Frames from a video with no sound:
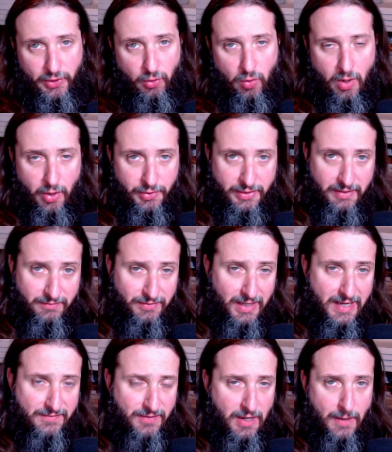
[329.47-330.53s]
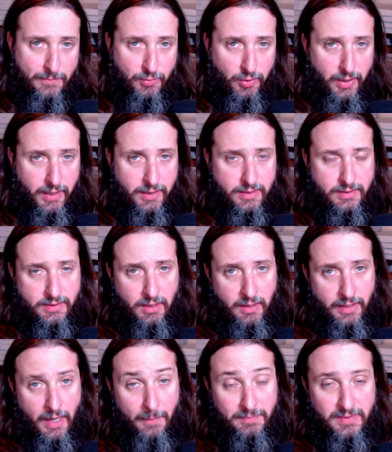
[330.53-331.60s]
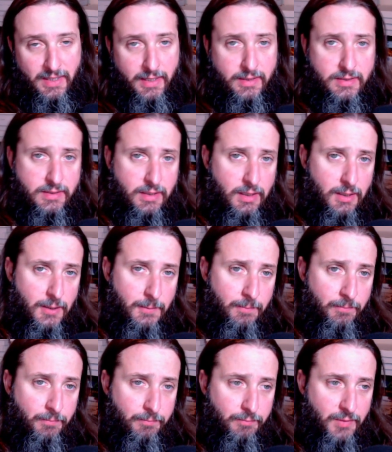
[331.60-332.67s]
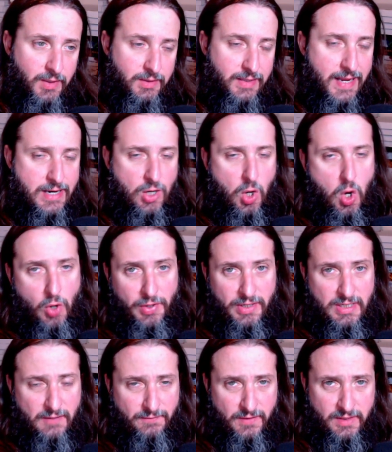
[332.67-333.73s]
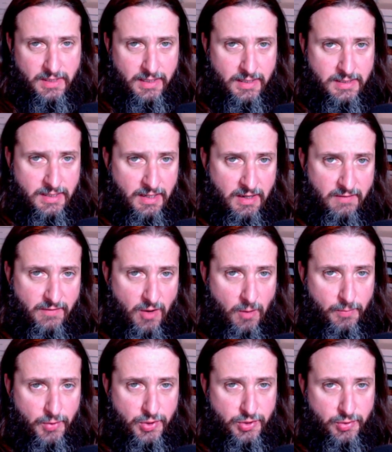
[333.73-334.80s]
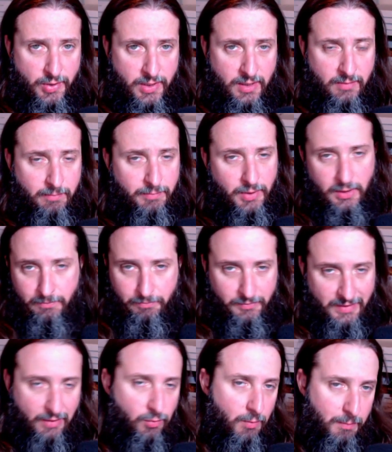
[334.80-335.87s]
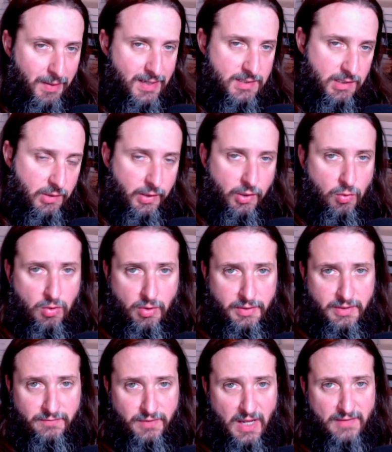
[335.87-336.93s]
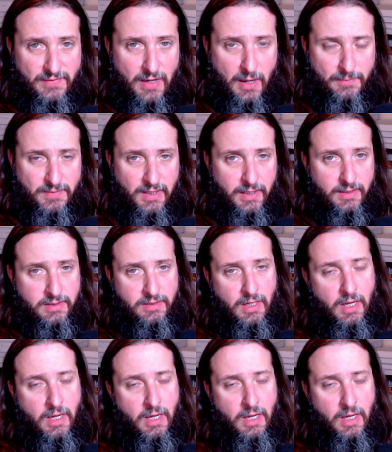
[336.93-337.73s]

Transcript: quality of life upgrades and updates. They called it different things in the developer stream, but they were basically quality of life updates.